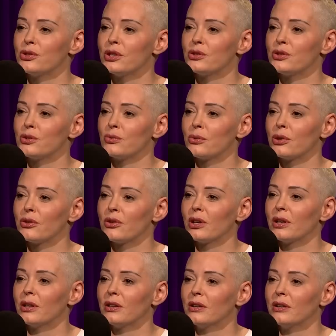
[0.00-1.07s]
just as
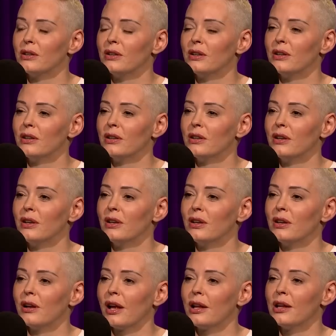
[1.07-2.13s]
worthy.
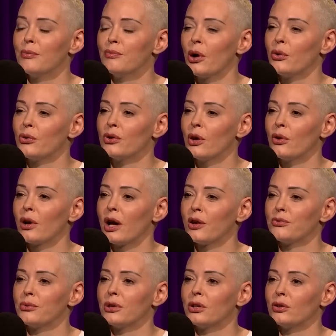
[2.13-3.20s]
And they both don't have
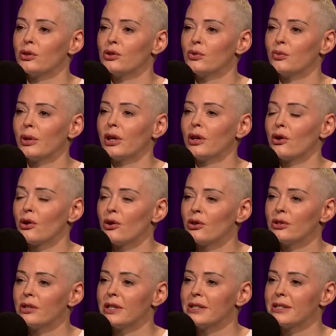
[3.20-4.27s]
to be an illusion. We can
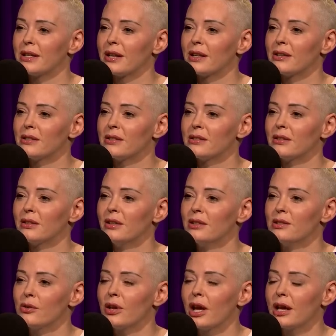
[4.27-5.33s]
earn these things.
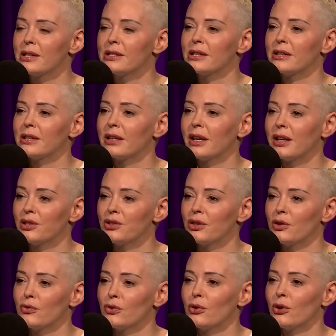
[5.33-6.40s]
It's okay to sit in the king
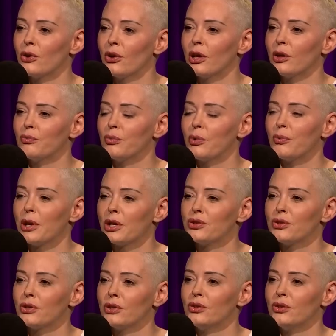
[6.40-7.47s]
chair if you earn it, but make
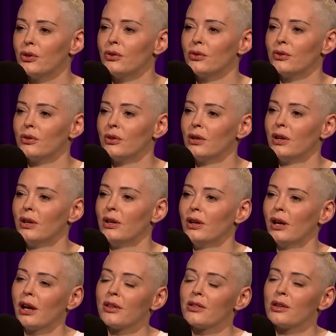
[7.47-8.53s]
sure you do.
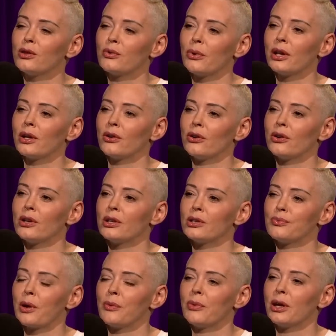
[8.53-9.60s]
And I think the way to earn it is
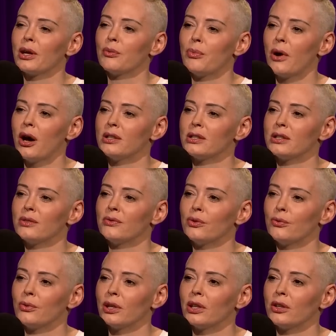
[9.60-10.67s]
by being a positive
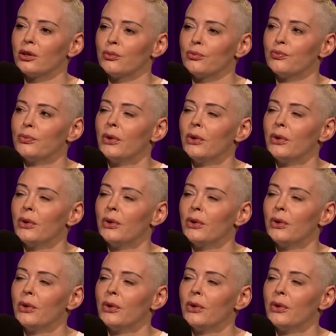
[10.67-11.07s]
and really good